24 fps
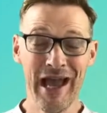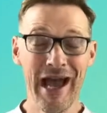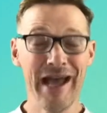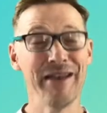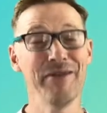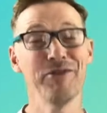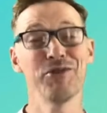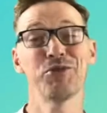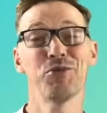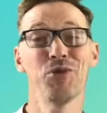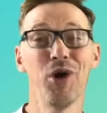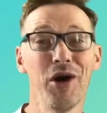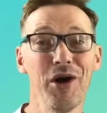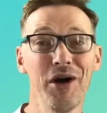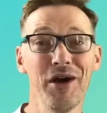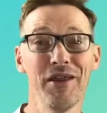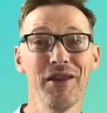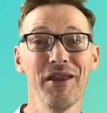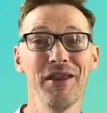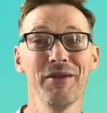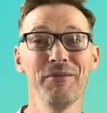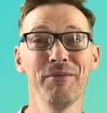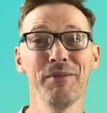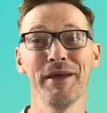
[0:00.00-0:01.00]
And it was
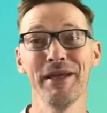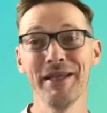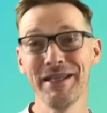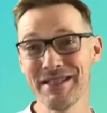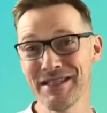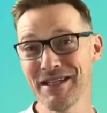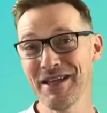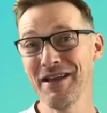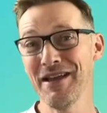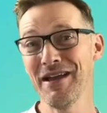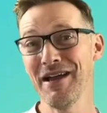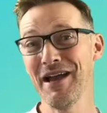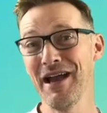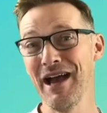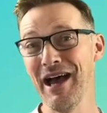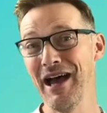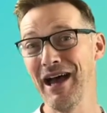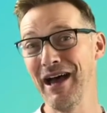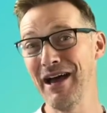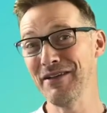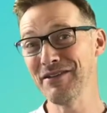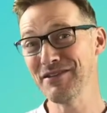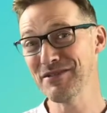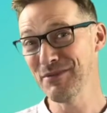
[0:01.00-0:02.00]
what Peter
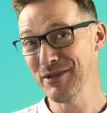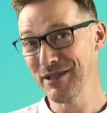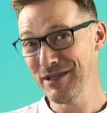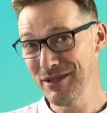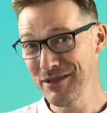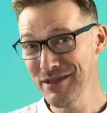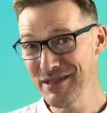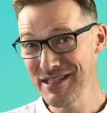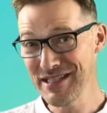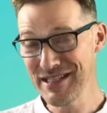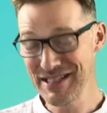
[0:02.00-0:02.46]
and some of the other